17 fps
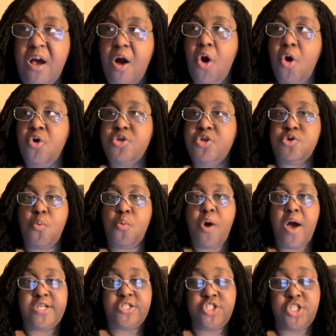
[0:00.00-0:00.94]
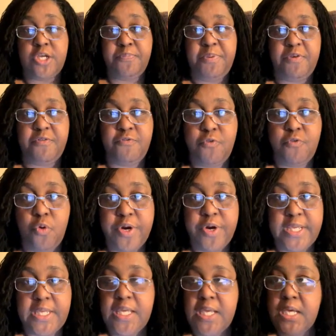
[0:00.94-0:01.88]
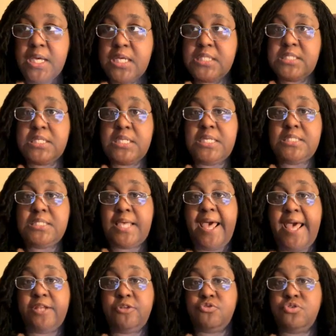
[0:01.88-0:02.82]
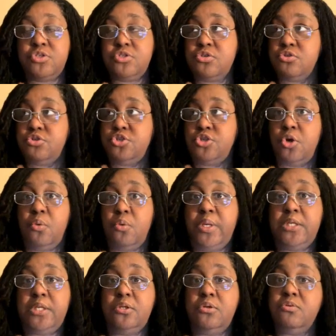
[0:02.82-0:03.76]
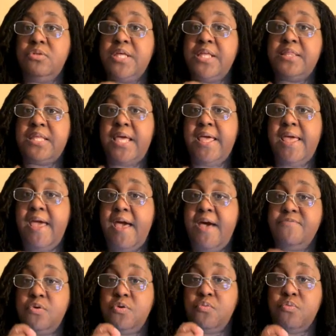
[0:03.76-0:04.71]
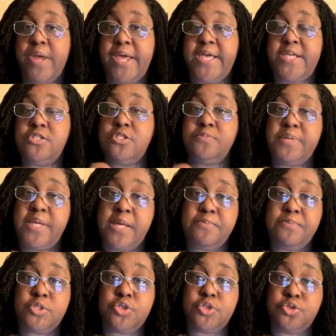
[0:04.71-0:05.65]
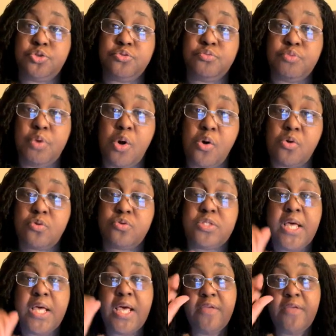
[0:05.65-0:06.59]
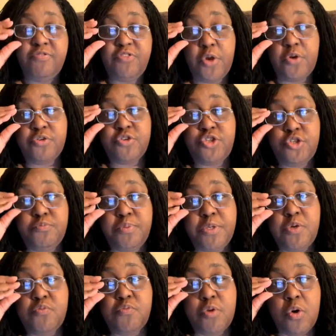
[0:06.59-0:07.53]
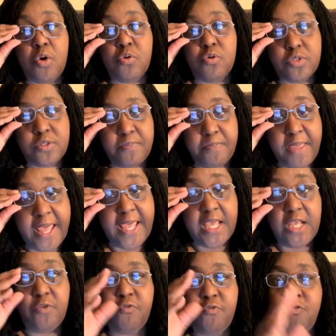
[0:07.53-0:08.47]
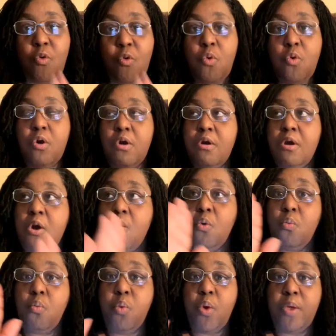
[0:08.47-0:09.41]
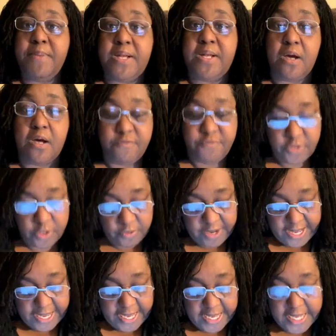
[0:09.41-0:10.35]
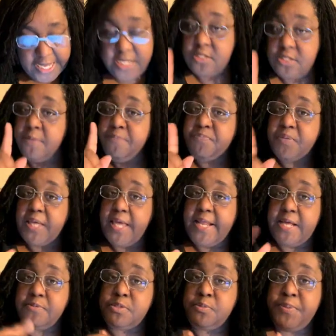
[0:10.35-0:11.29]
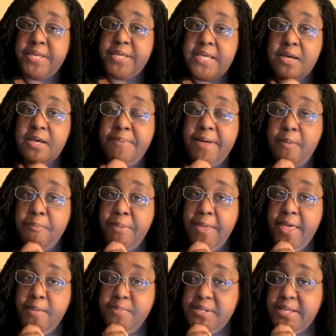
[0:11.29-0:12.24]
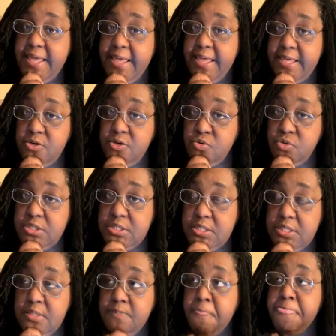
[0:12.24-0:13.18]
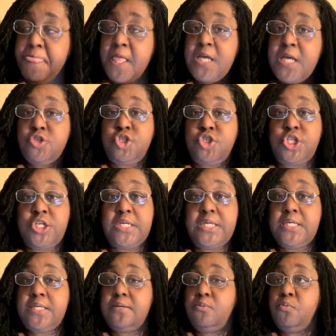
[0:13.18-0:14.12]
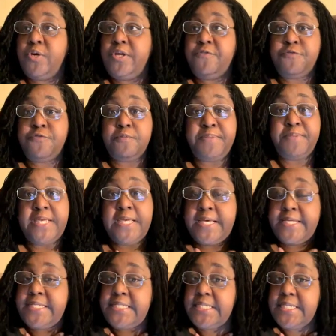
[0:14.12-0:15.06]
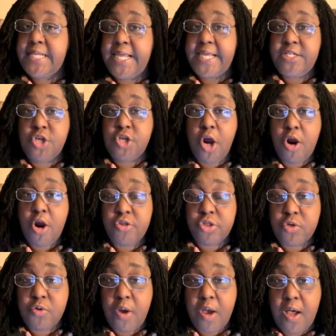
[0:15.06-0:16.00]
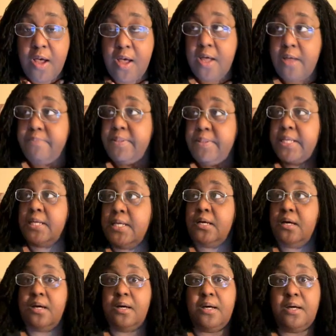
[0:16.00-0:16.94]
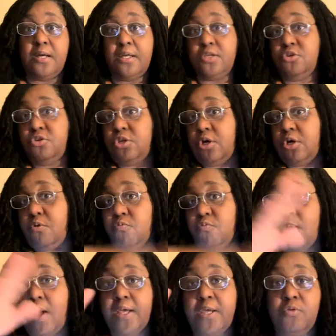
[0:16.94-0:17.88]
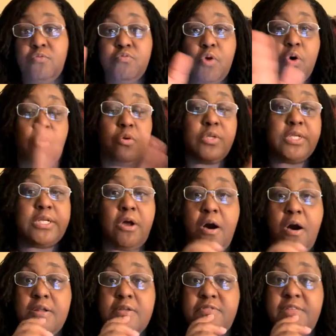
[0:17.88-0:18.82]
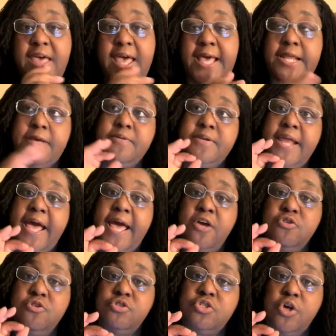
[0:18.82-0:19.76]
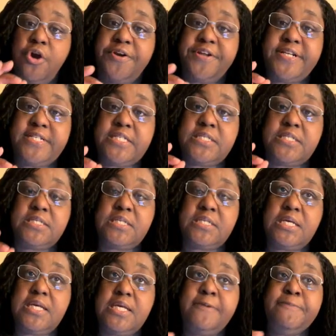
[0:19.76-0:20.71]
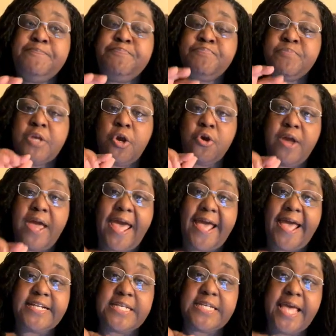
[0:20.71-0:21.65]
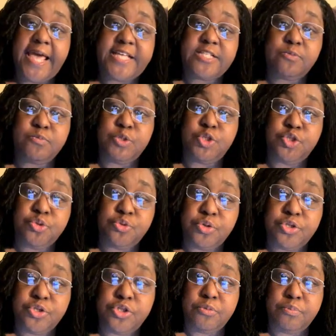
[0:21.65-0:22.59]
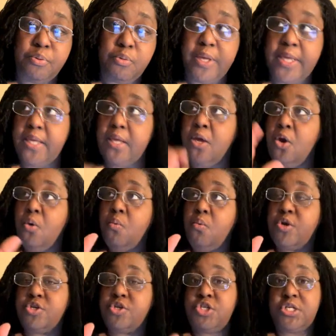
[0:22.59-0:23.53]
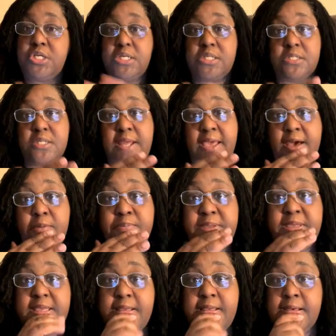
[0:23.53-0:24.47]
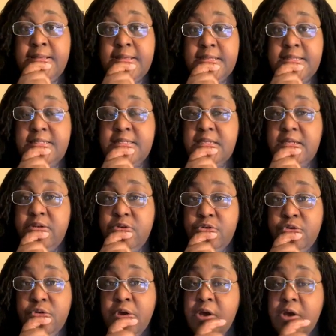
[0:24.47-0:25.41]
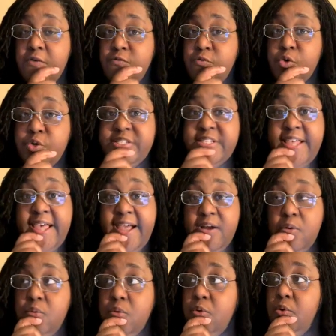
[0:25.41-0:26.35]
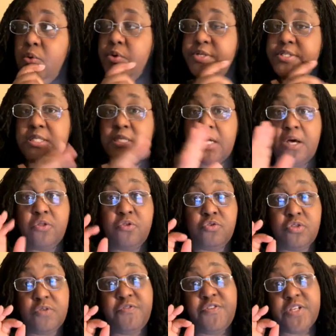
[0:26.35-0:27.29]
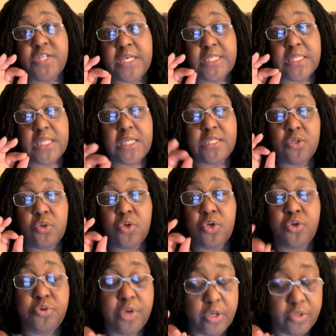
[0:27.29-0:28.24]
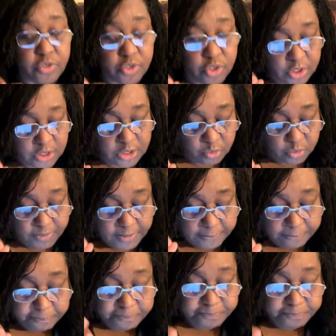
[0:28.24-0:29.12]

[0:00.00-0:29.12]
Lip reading: Oh, you're washed up at 40. Because these actresses are showing you that they have the range to be able to do roles. There should be roles made for women of their age. And I'm speaking about Pamela Anderson. She went from being a teenage heartthrob, rock and roll and all of that. And now you're starting to see her acting has matured point where she is now being considered for SAG Awards and other different type things. So kudos to these women.